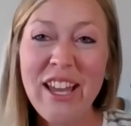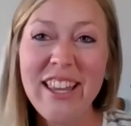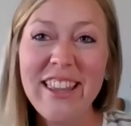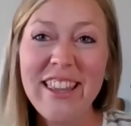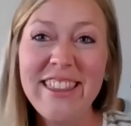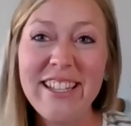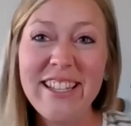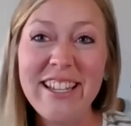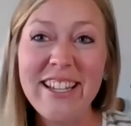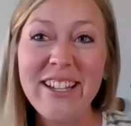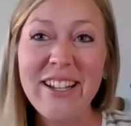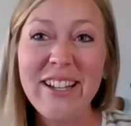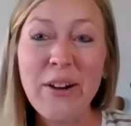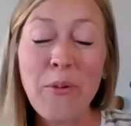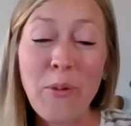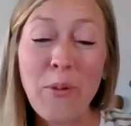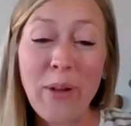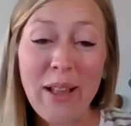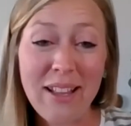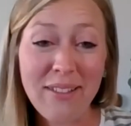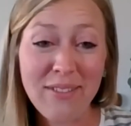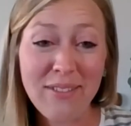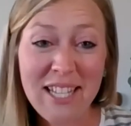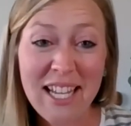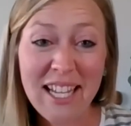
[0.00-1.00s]
The
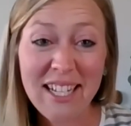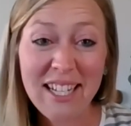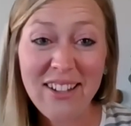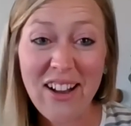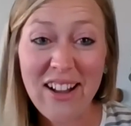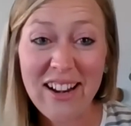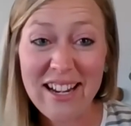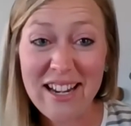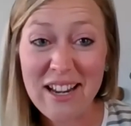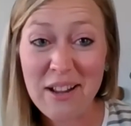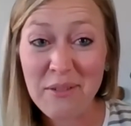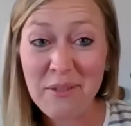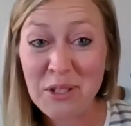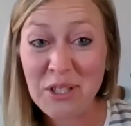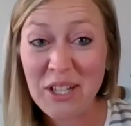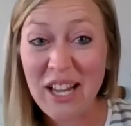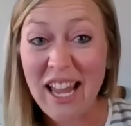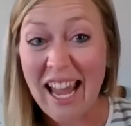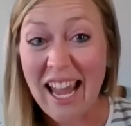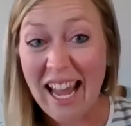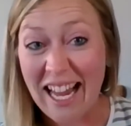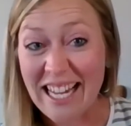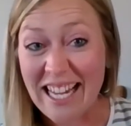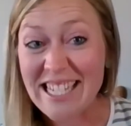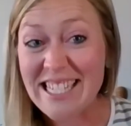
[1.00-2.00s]
waves had gotten up to
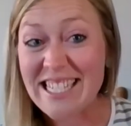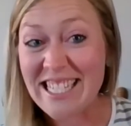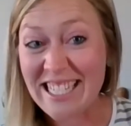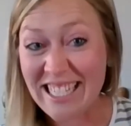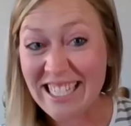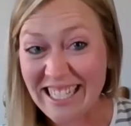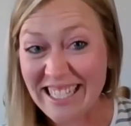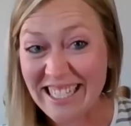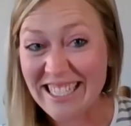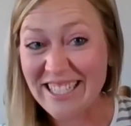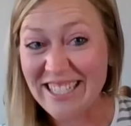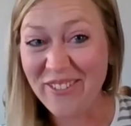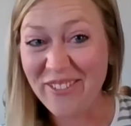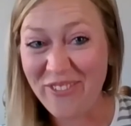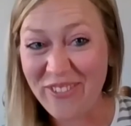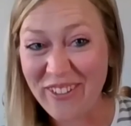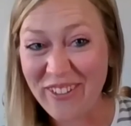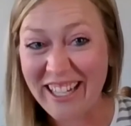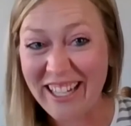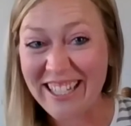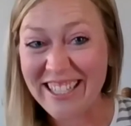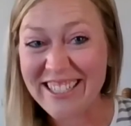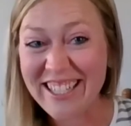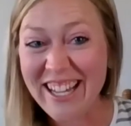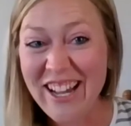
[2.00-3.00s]
18
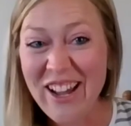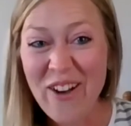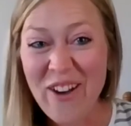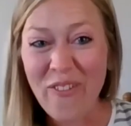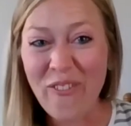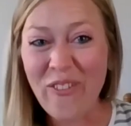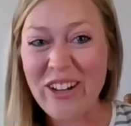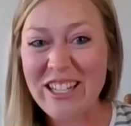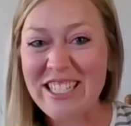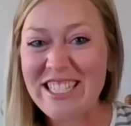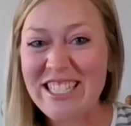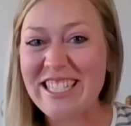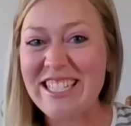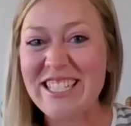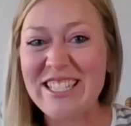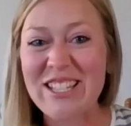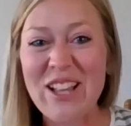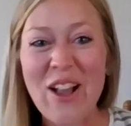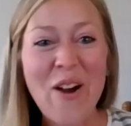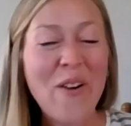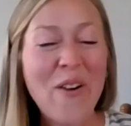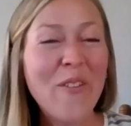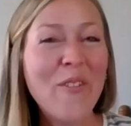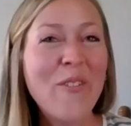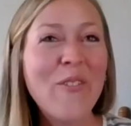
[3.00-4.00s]
feet, which is
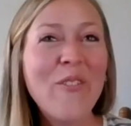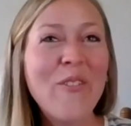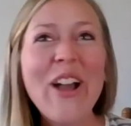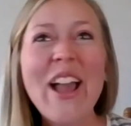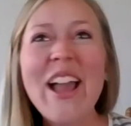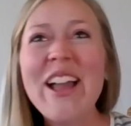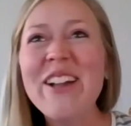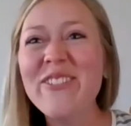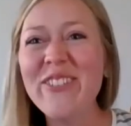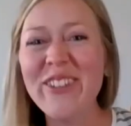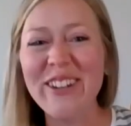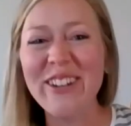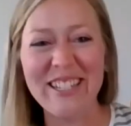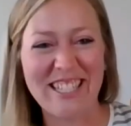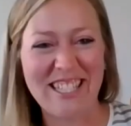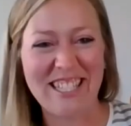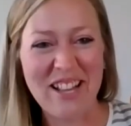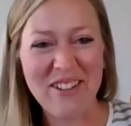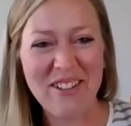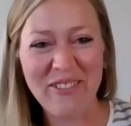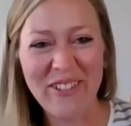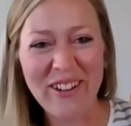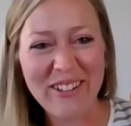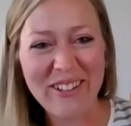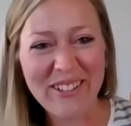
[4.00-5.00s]
way worse
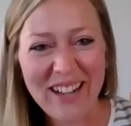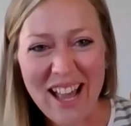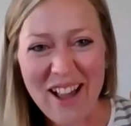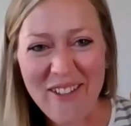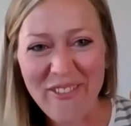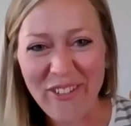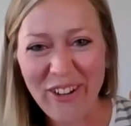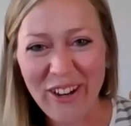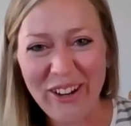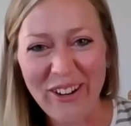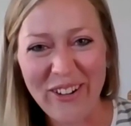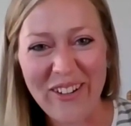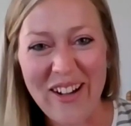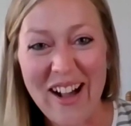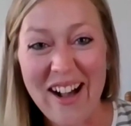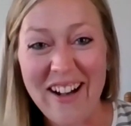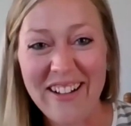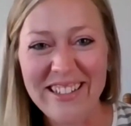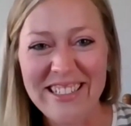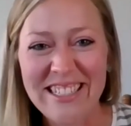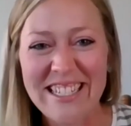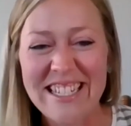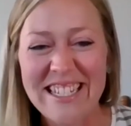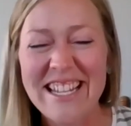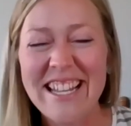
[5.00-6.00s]
than we would ever go
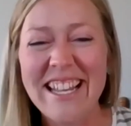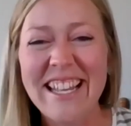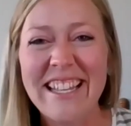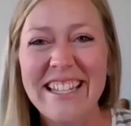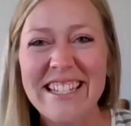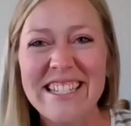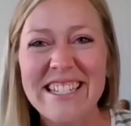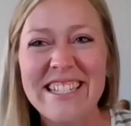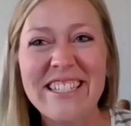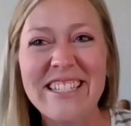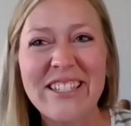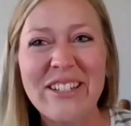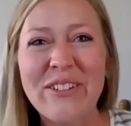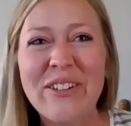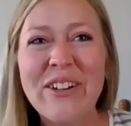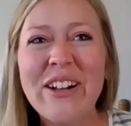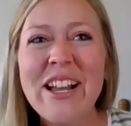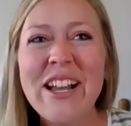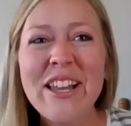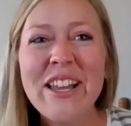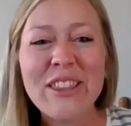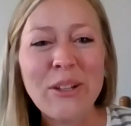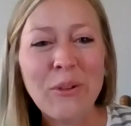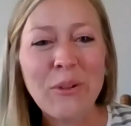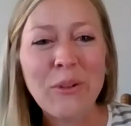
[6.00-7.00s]
out into.
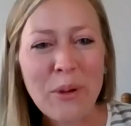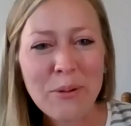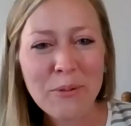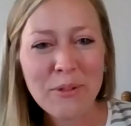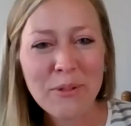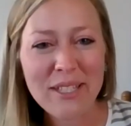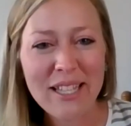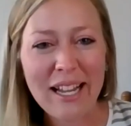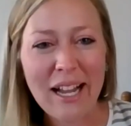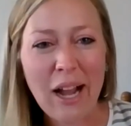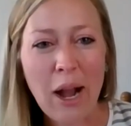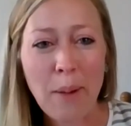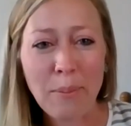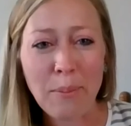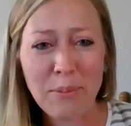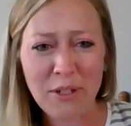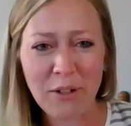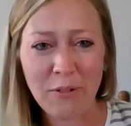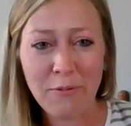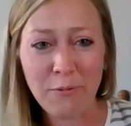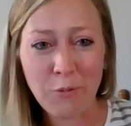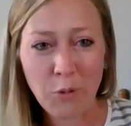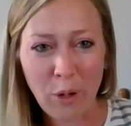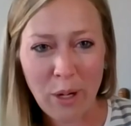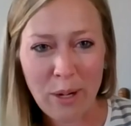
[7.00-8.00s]
The wind was like up to
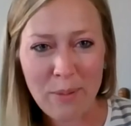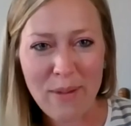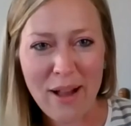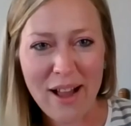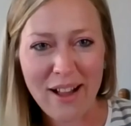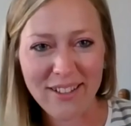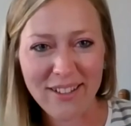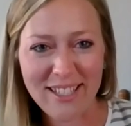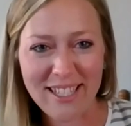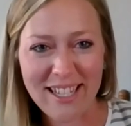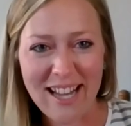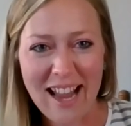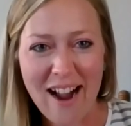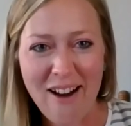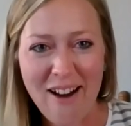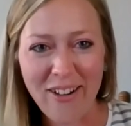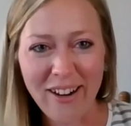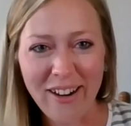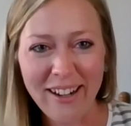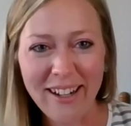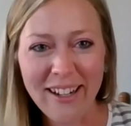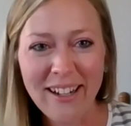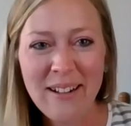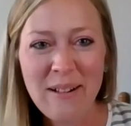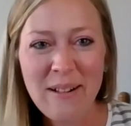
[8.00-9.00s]
40 miles an
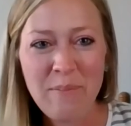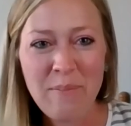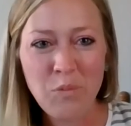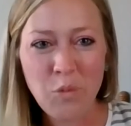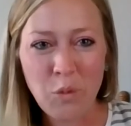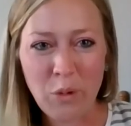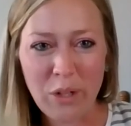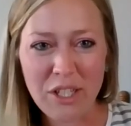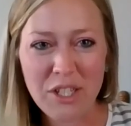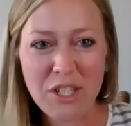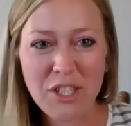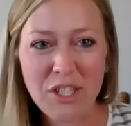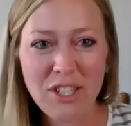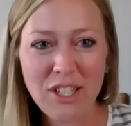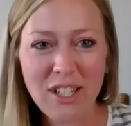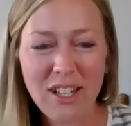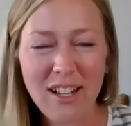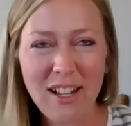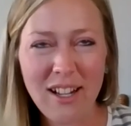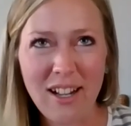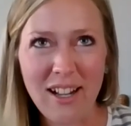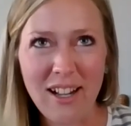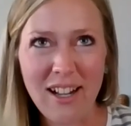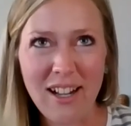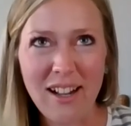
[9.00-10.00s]
hour, which
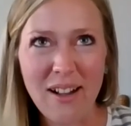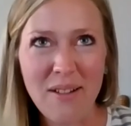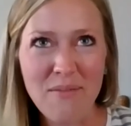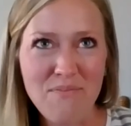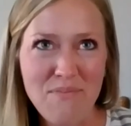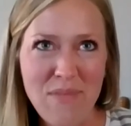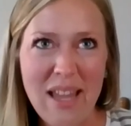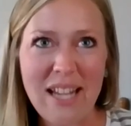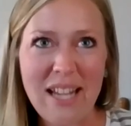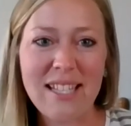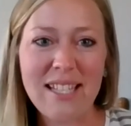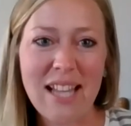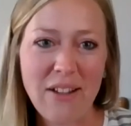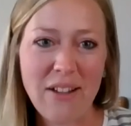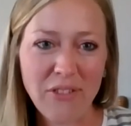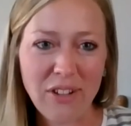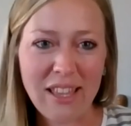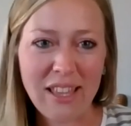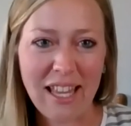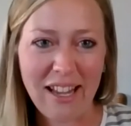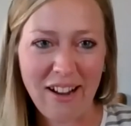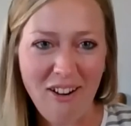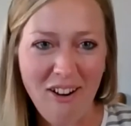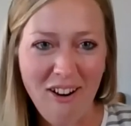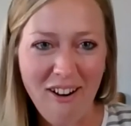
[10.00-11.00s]
makes
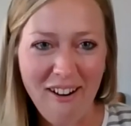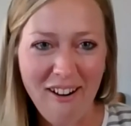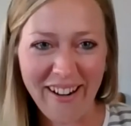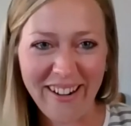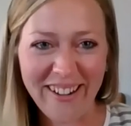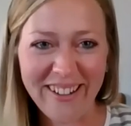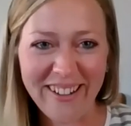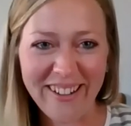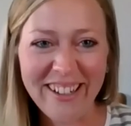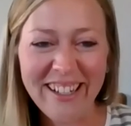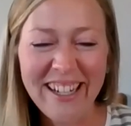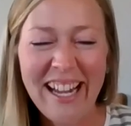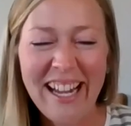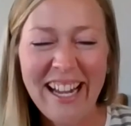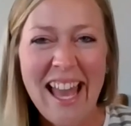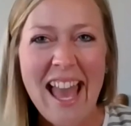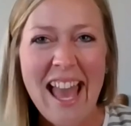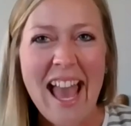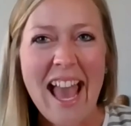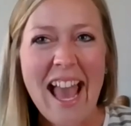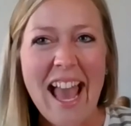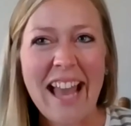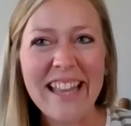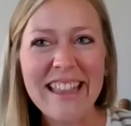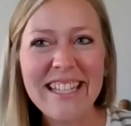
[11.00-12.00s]
everything harder.
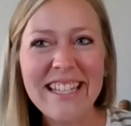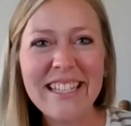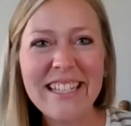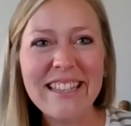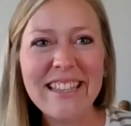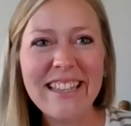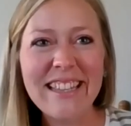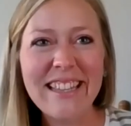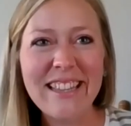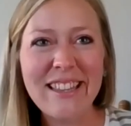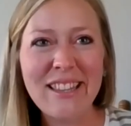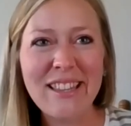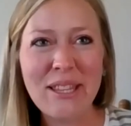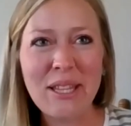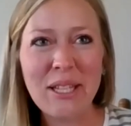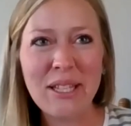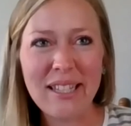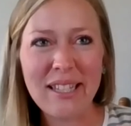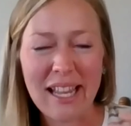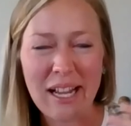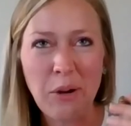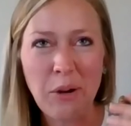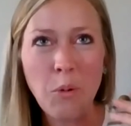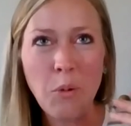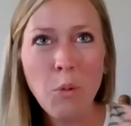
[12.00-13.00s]
And then the
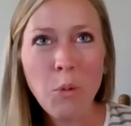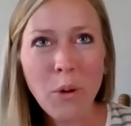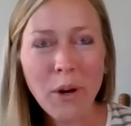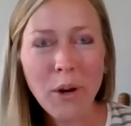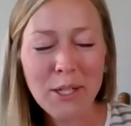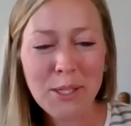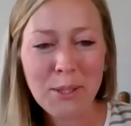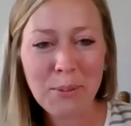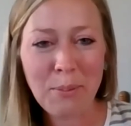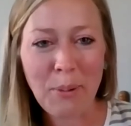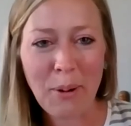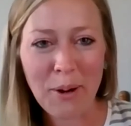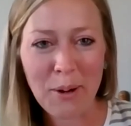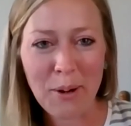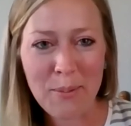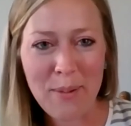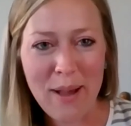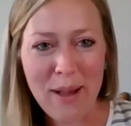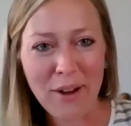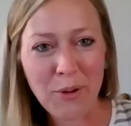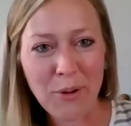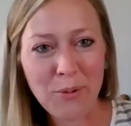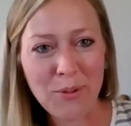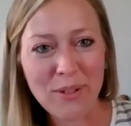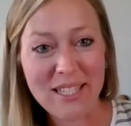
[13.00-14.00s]
like worst part
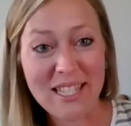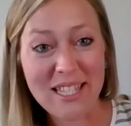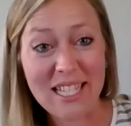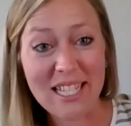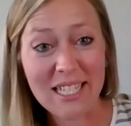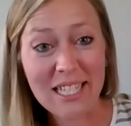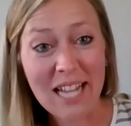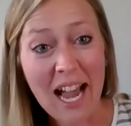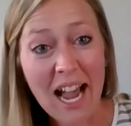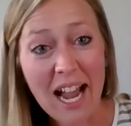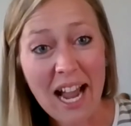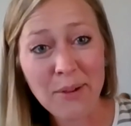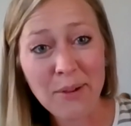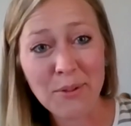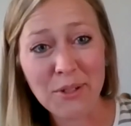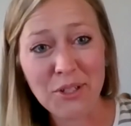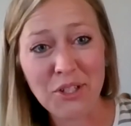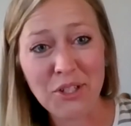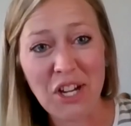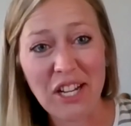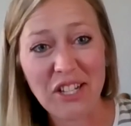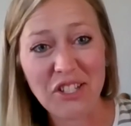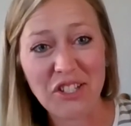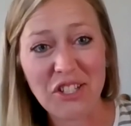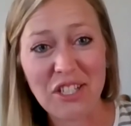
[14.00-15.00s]
about it was the tide was
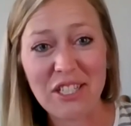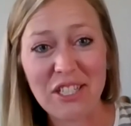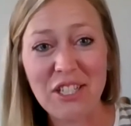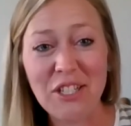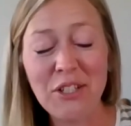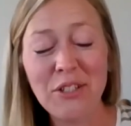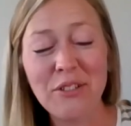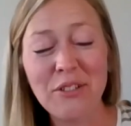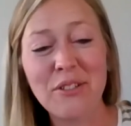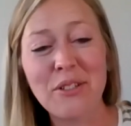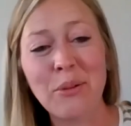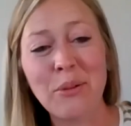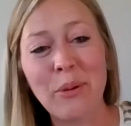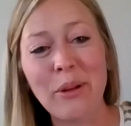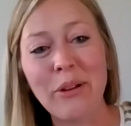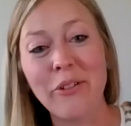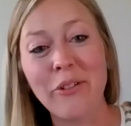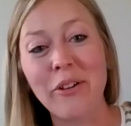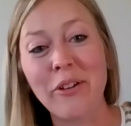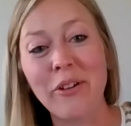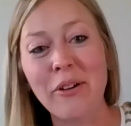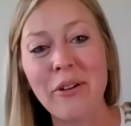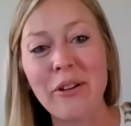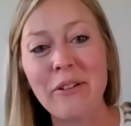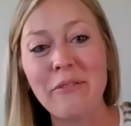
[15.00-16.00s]
changing too. So we were
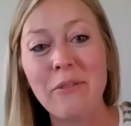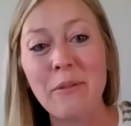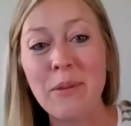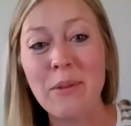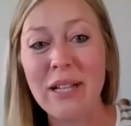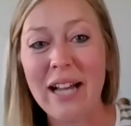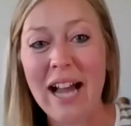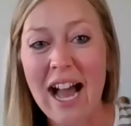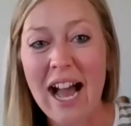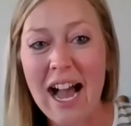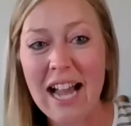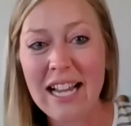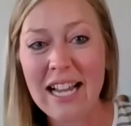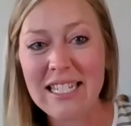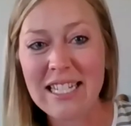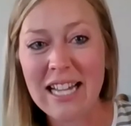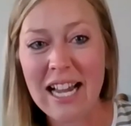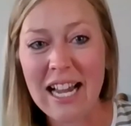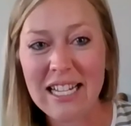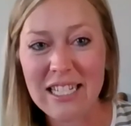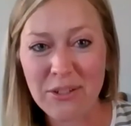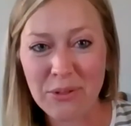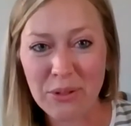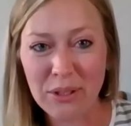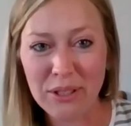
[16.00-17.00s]
going from a high
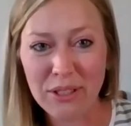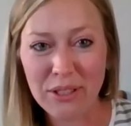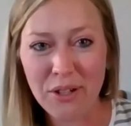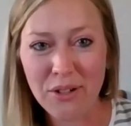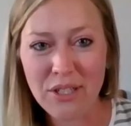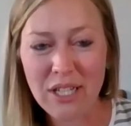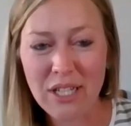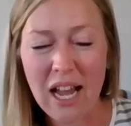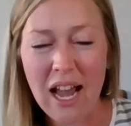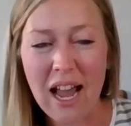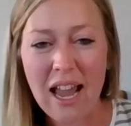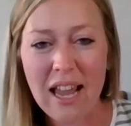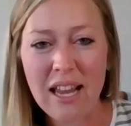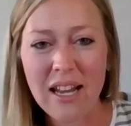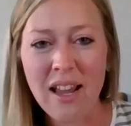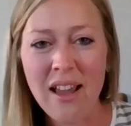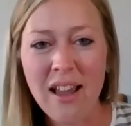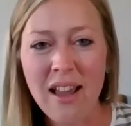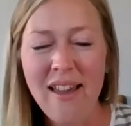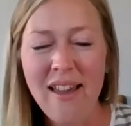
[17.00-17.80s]
tide to a low tide.